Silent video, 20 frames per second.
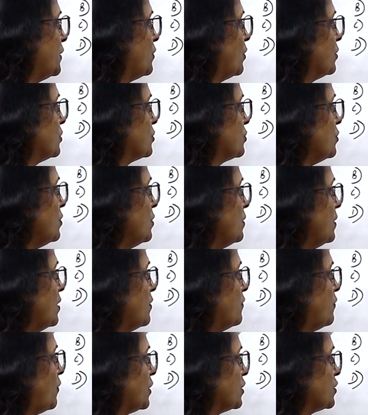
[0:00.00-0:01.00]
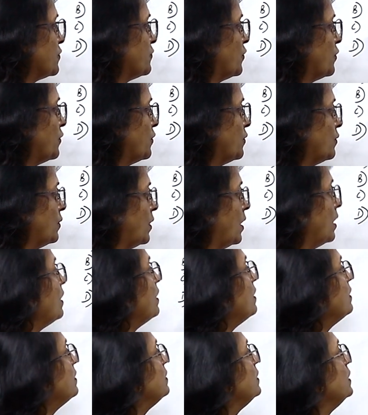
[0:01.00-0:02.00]
also,
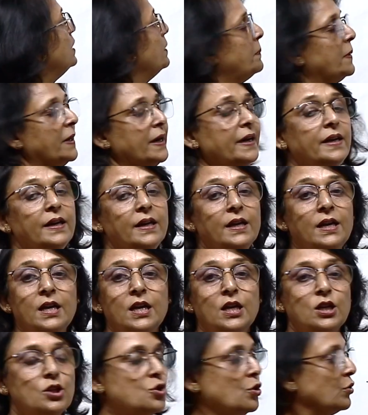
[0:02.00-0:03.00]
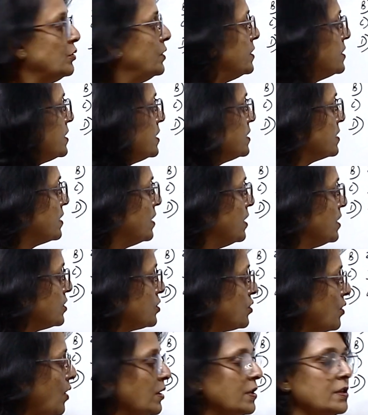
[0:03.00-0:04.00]
phospholipid. So this is
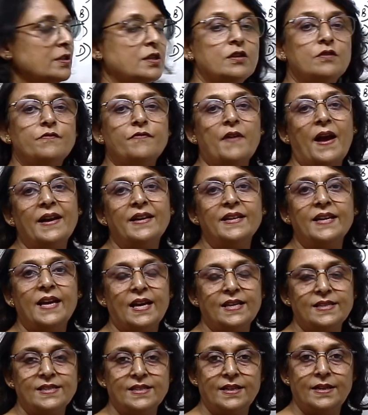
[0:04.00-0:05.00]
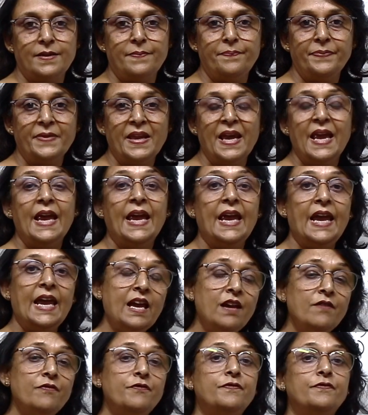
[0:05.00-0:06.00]
glycerol, this is fatty acid.
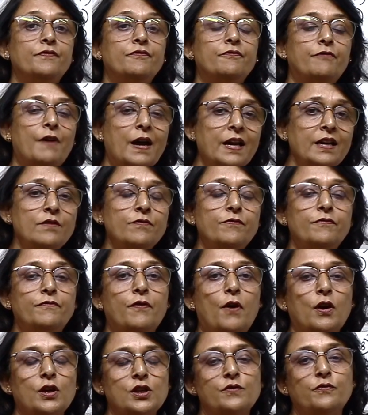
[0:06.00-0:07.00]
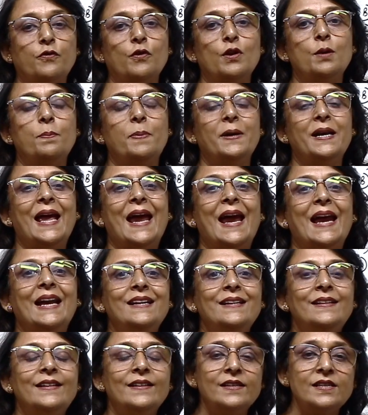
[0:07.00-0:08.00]
If one phospholipid
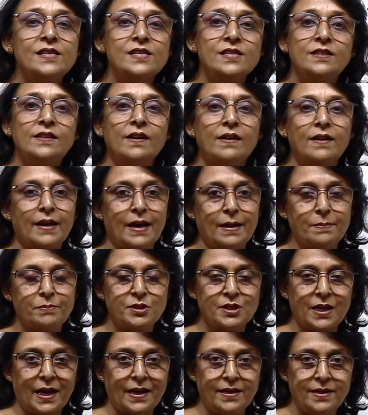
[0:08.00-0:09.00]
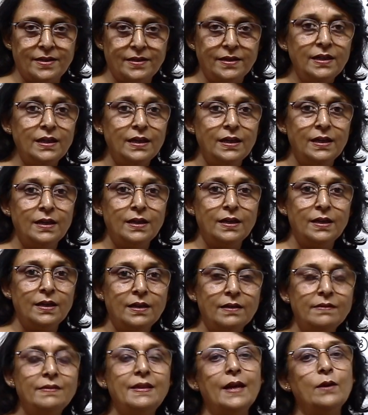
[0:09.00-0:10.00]
enters the Krebs cycle,
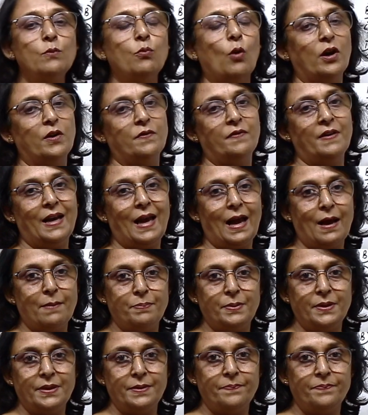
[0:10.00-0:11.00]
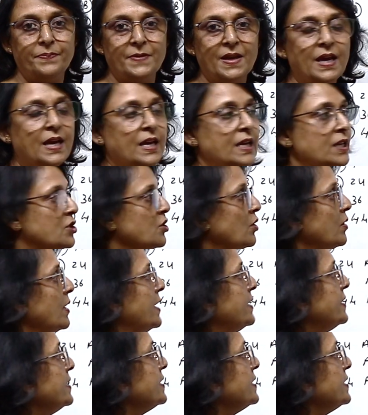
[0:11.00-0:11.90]
then what will happen? So let